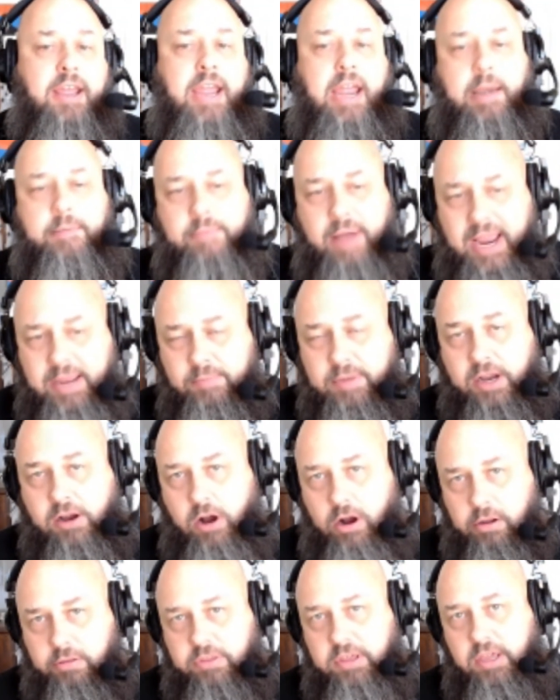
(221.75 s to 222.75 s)
And Mike
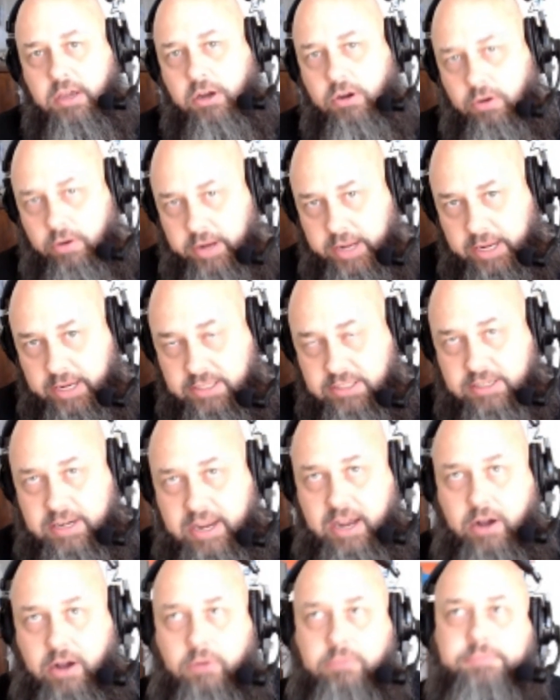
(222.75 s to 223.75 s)
McCarthy agrees.
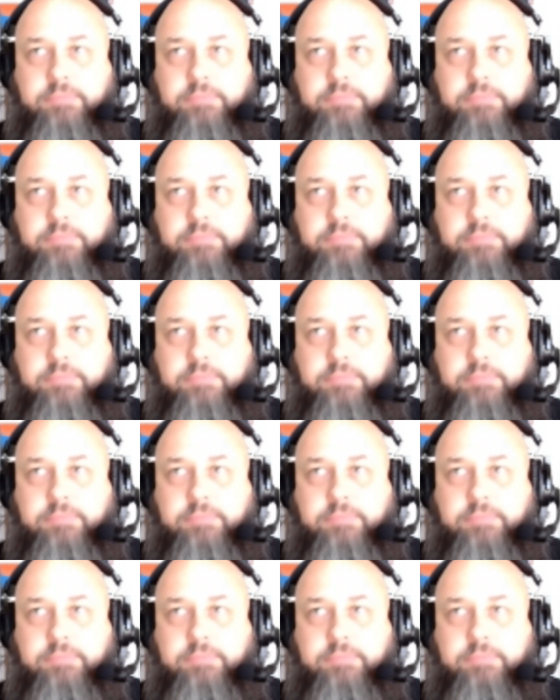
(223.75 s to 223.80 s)
Now,